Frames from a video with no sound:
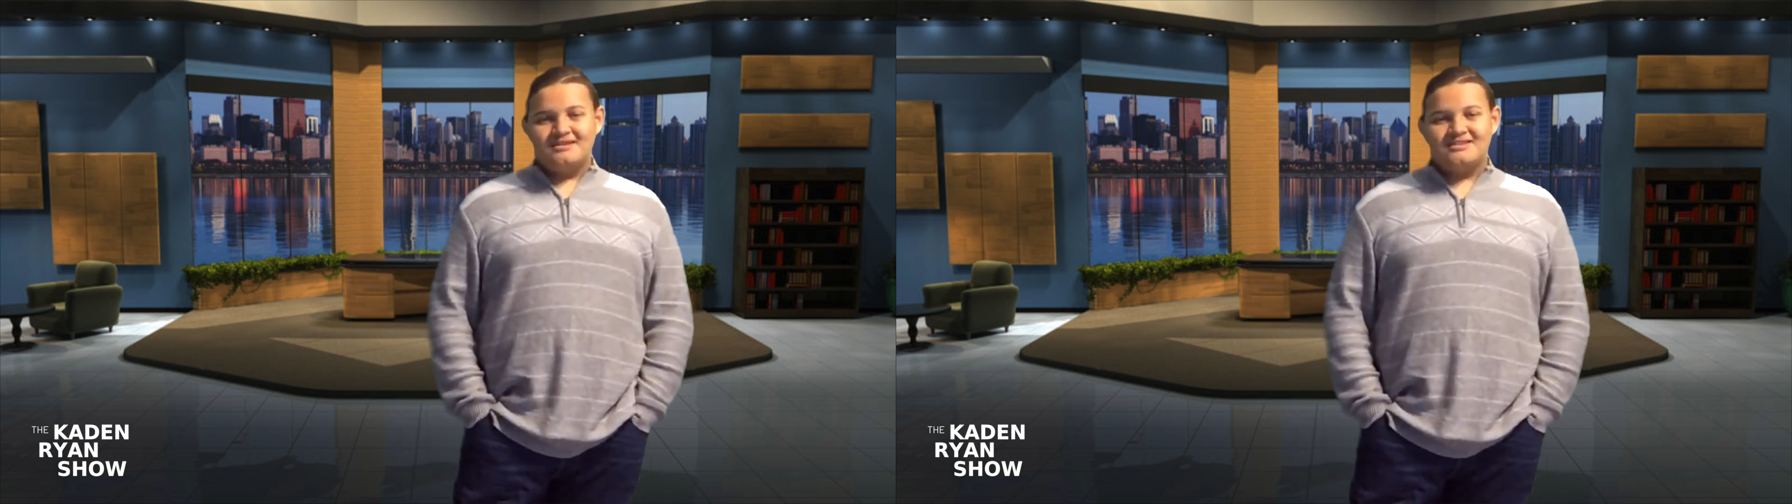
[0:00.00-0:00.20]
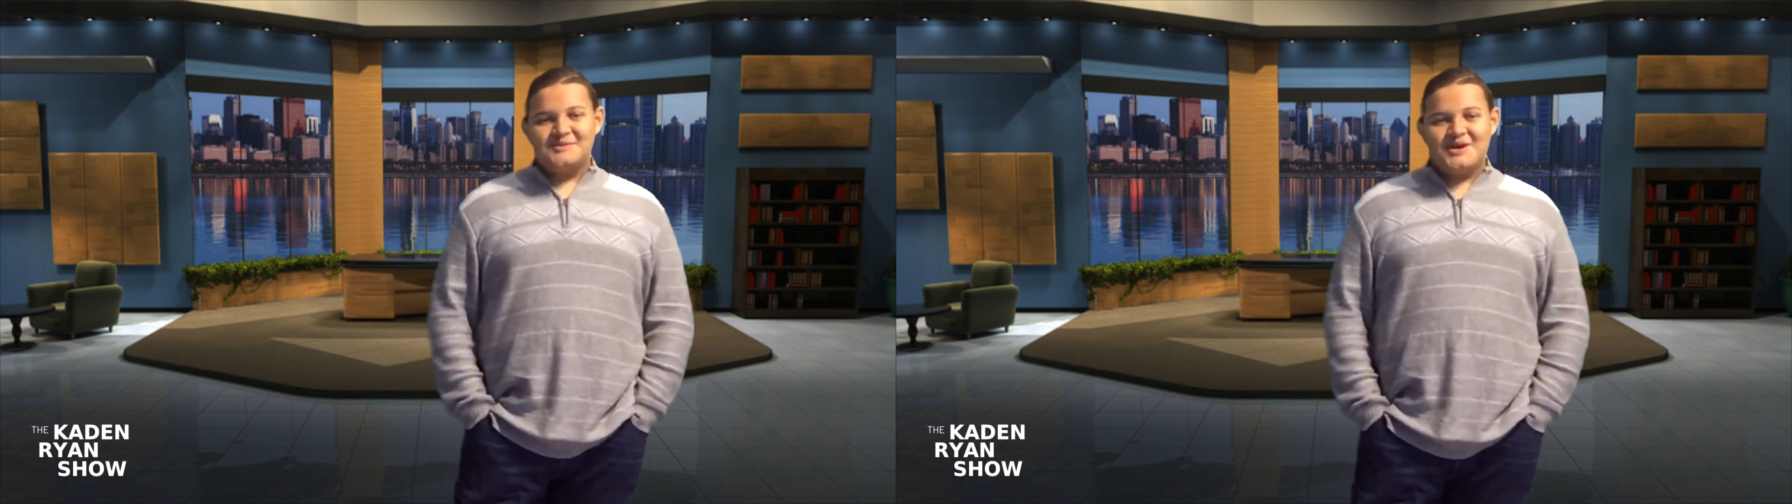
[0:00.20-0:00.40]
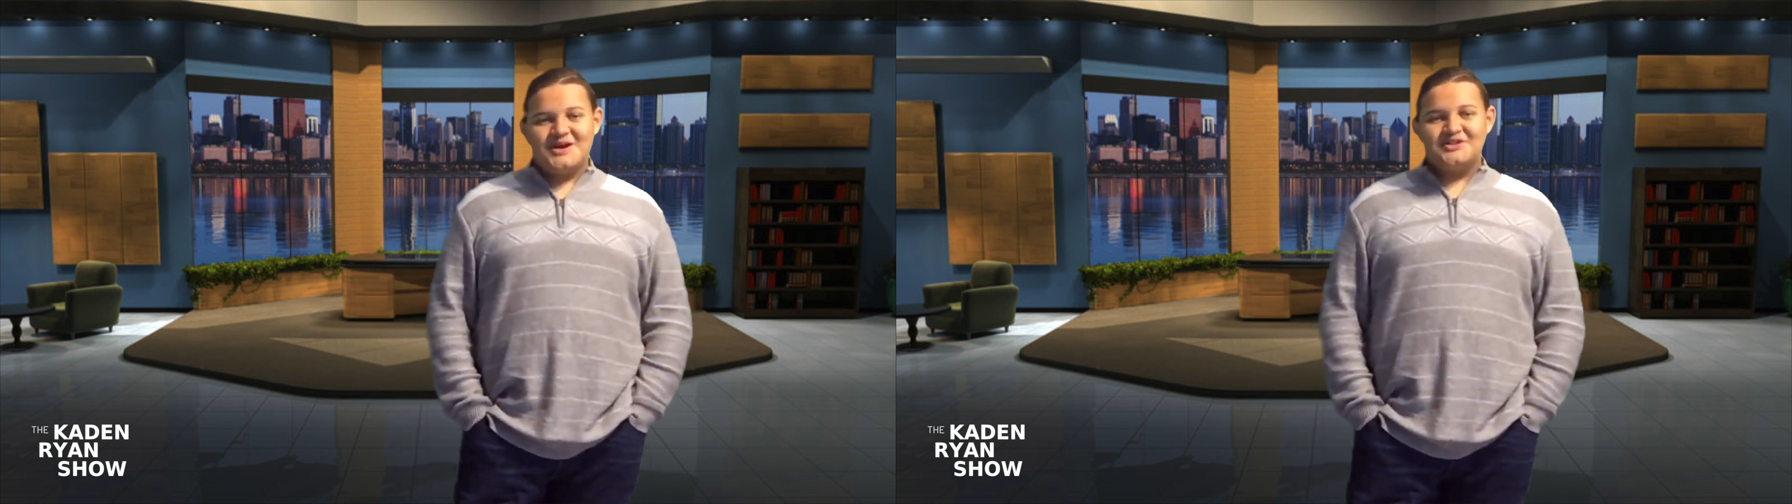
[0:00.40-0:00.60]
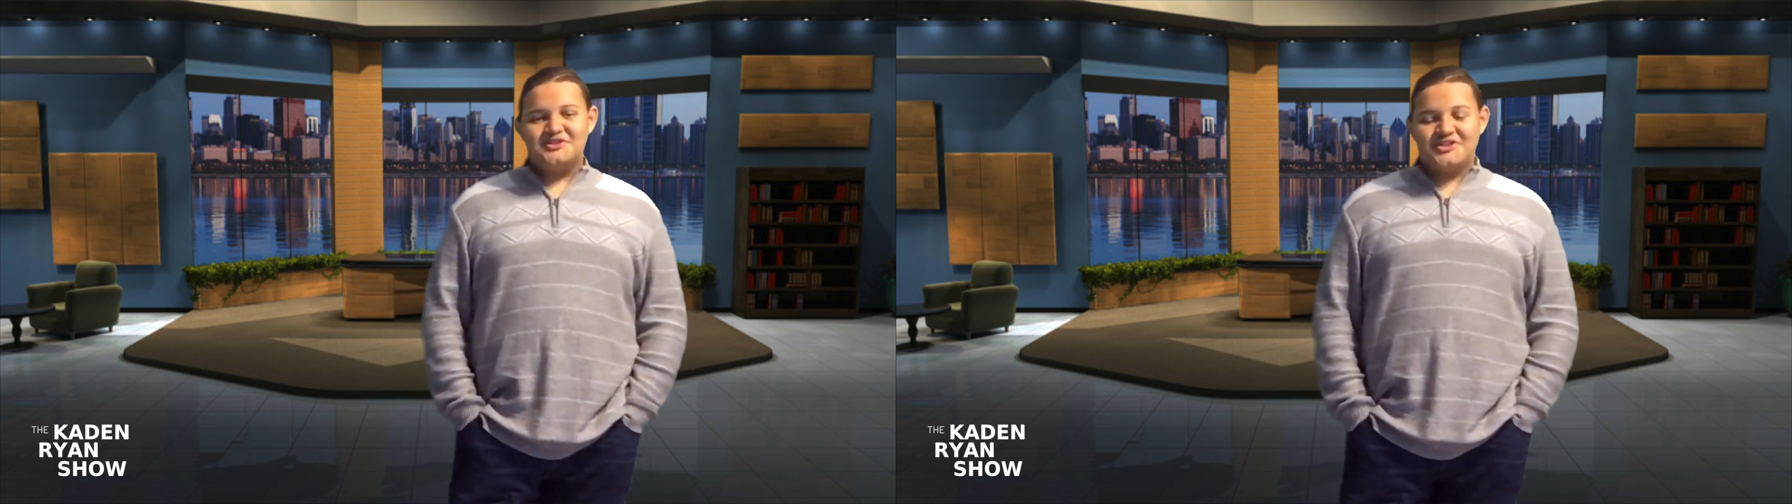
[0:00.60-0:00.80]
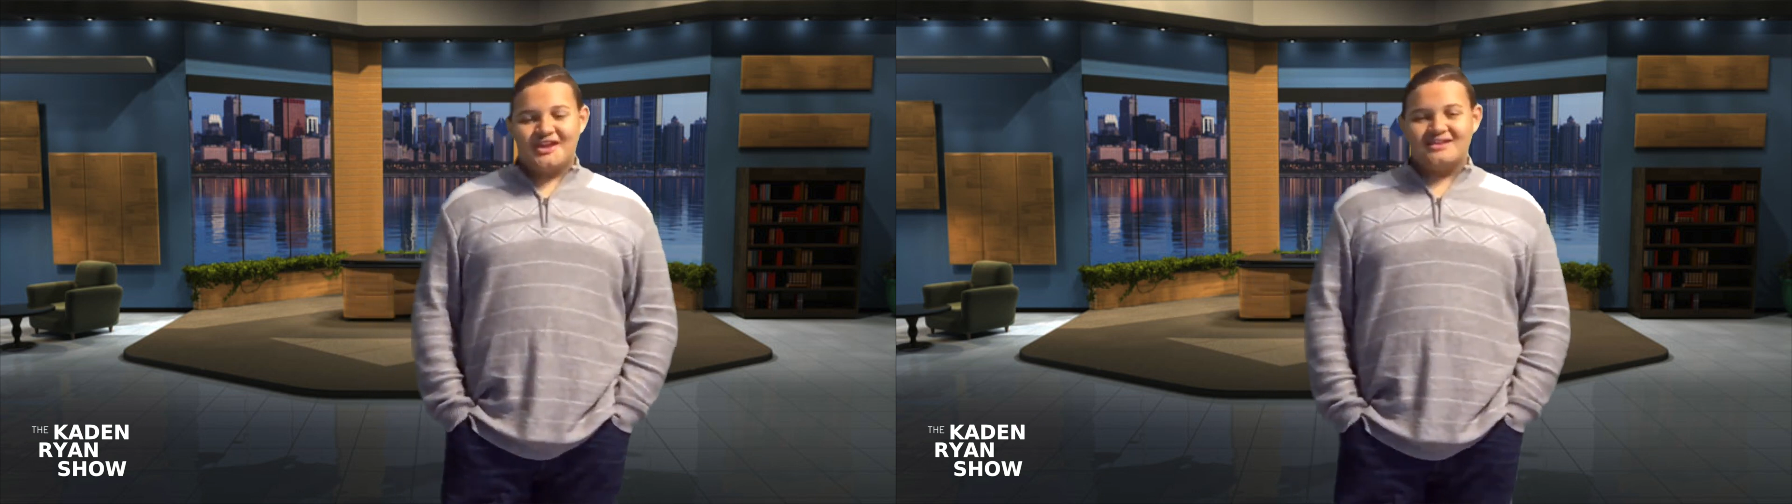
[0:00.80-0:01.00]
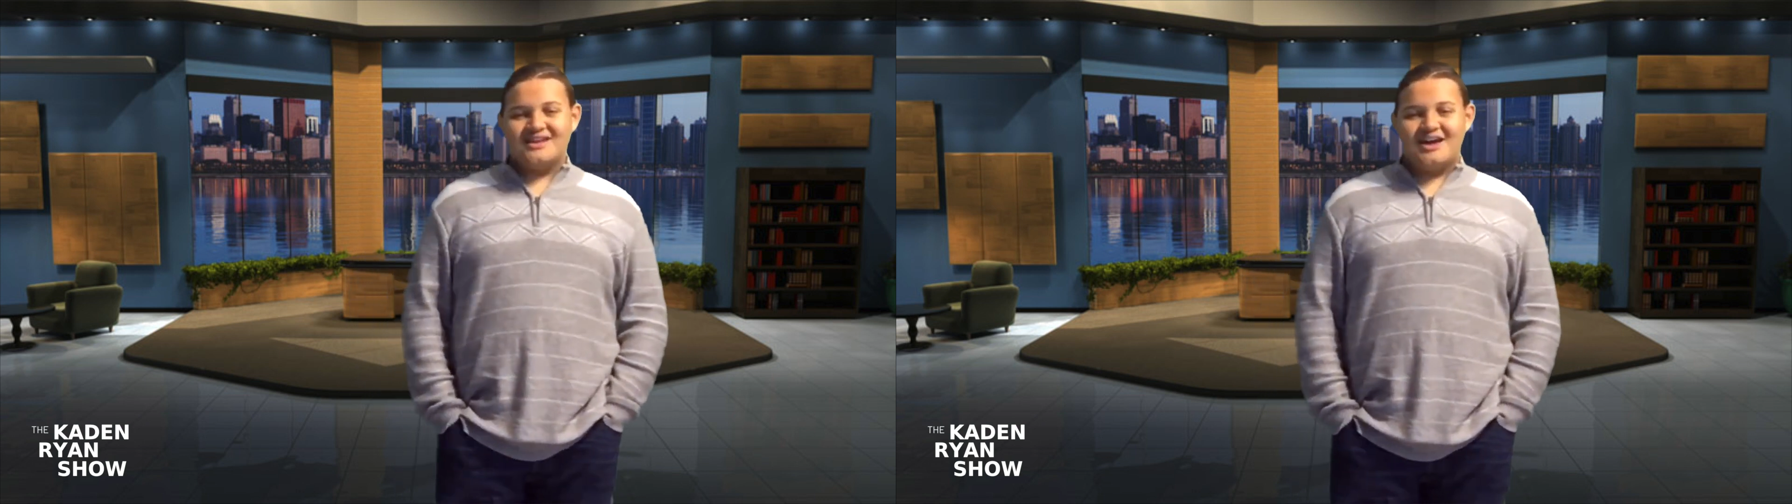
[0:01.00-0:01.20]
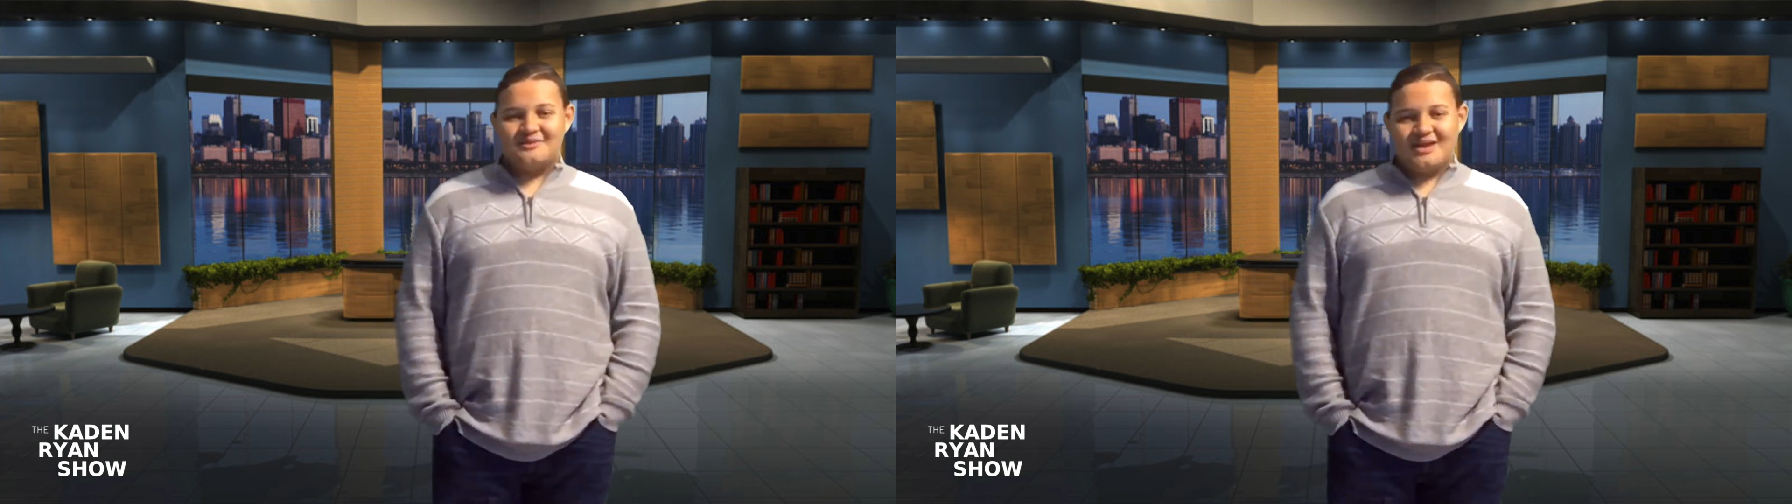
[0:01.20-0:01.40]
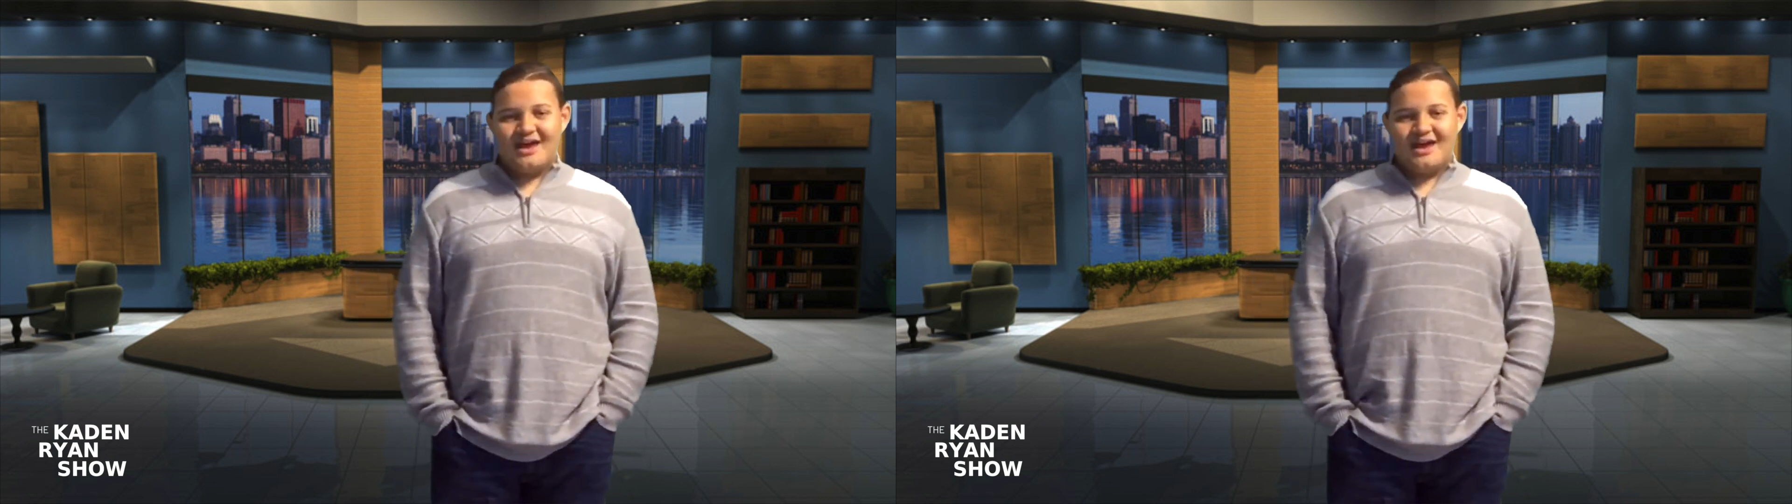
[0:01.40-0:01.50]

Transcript: some other things that I would